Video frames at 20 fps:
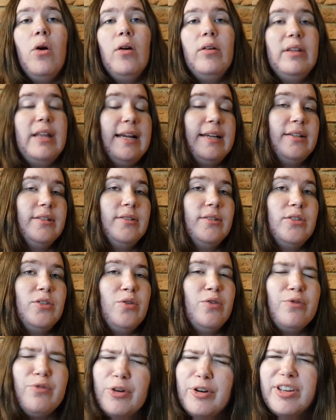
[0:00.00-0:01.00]
like
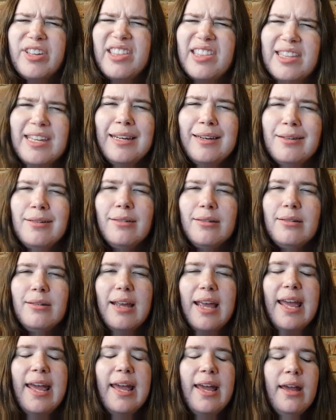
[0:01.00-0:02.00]
sort of very thin
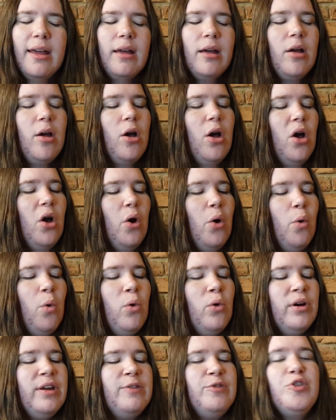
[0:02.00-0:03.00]
hair,
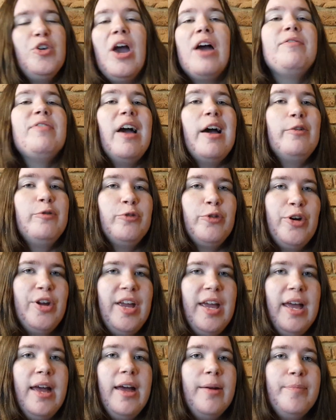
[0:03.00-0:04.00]
or if you have afro
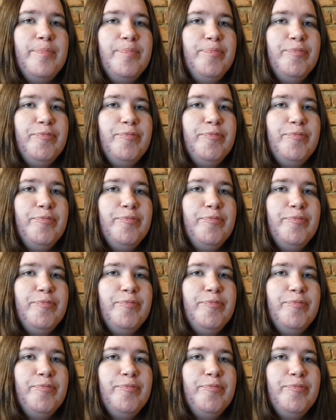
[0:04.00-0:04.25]
hair,